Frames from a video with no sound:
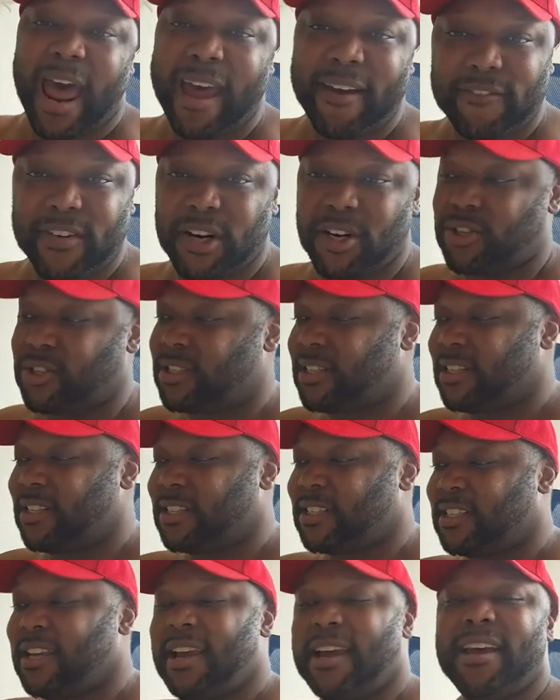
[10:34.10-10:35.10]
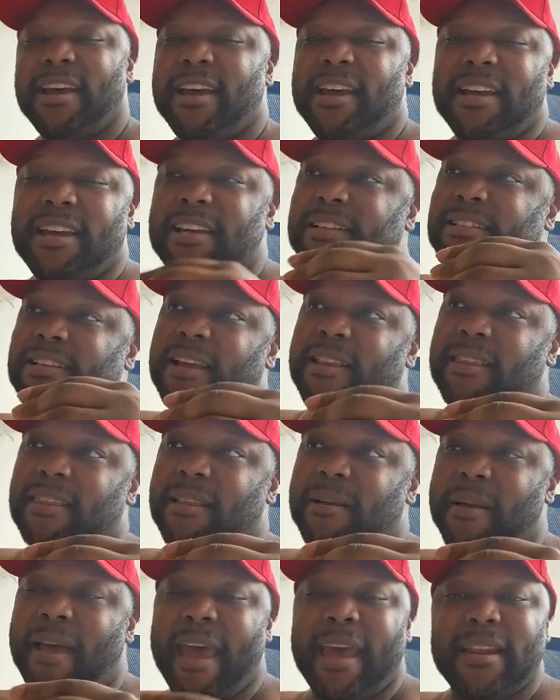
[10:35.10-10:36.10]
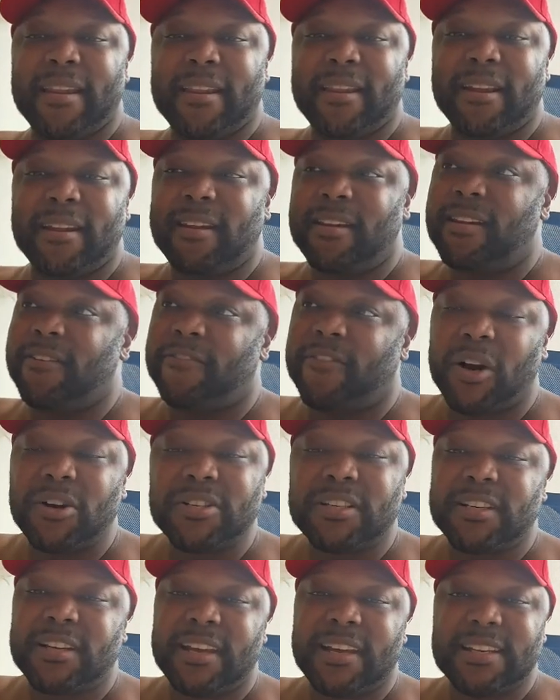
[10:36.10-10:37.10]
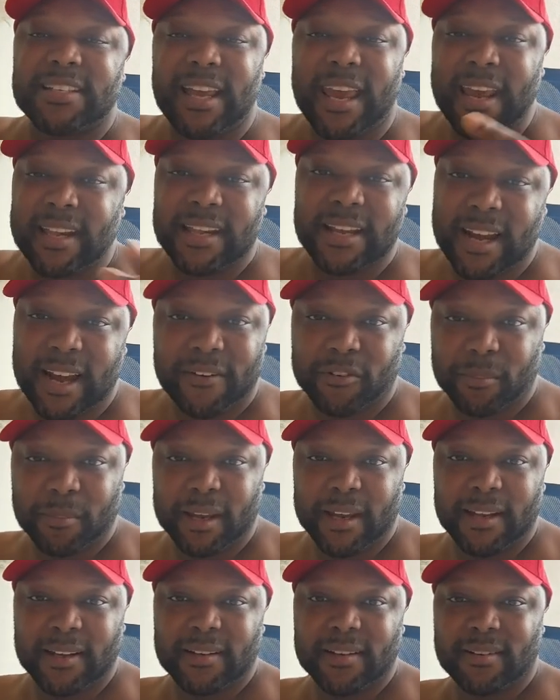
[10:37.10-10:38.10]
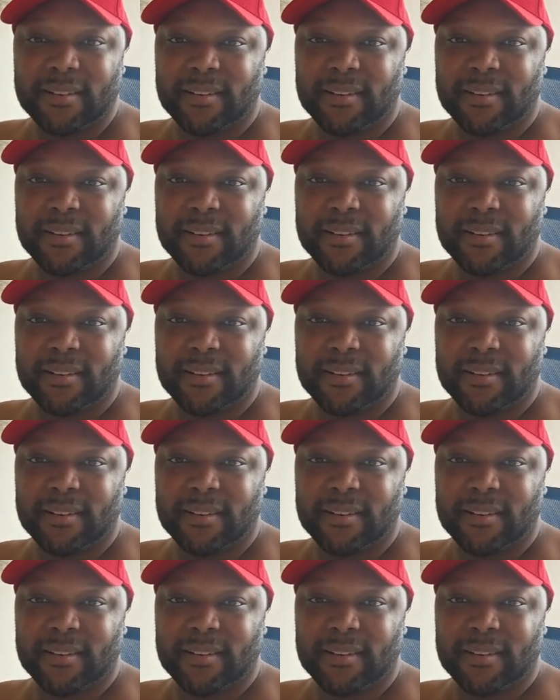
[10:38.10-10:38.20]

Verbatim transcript: diverse. And the diversity is in the government.